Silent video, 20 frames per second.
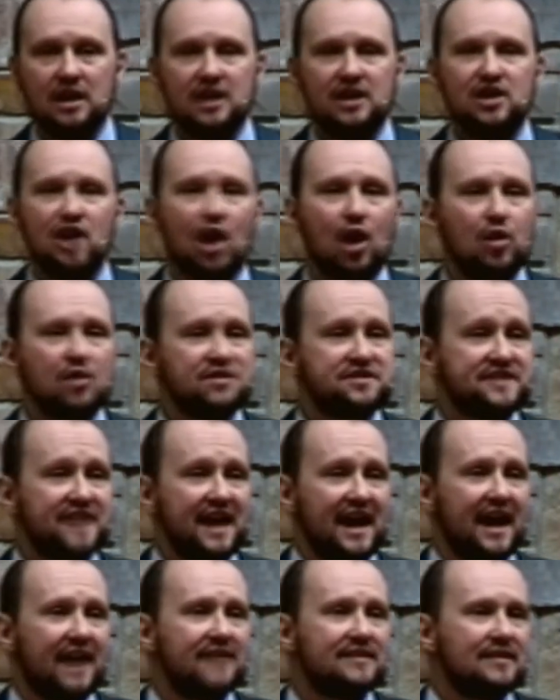knows
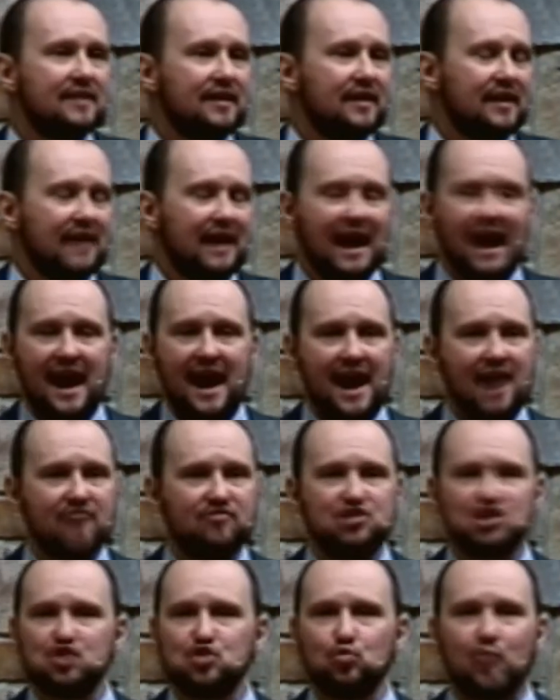that I have
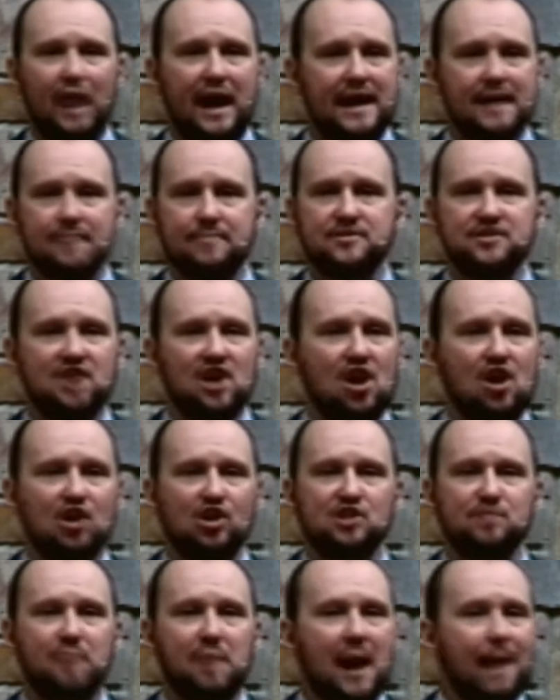just random
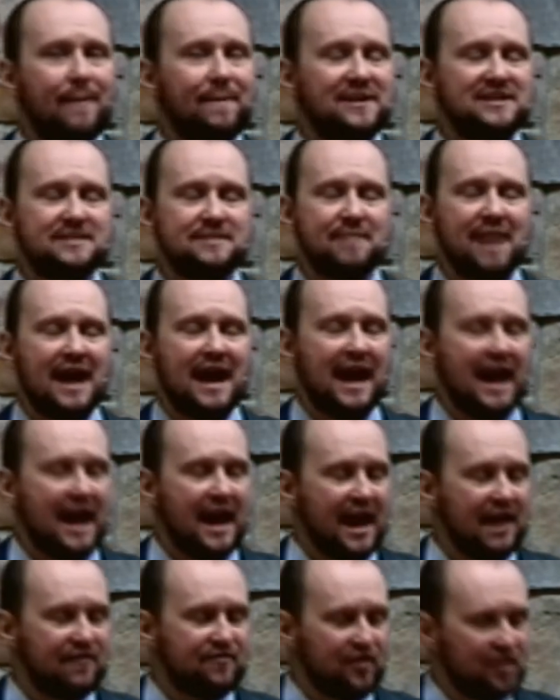songs pop into my
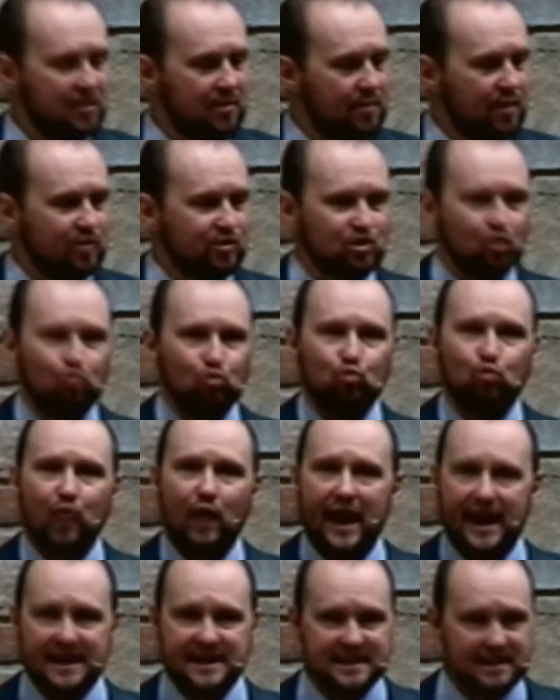head for the most
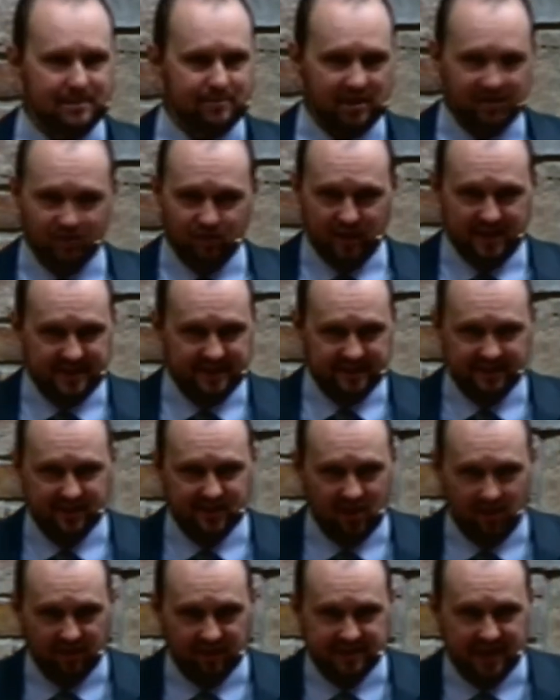random of reasons
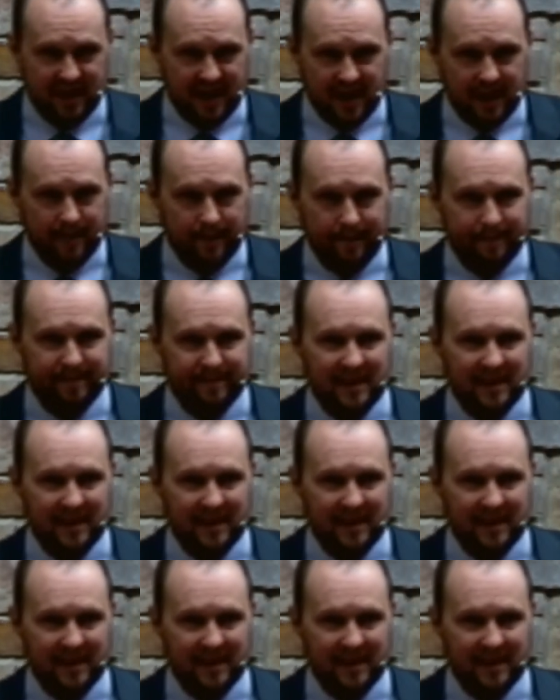all the time.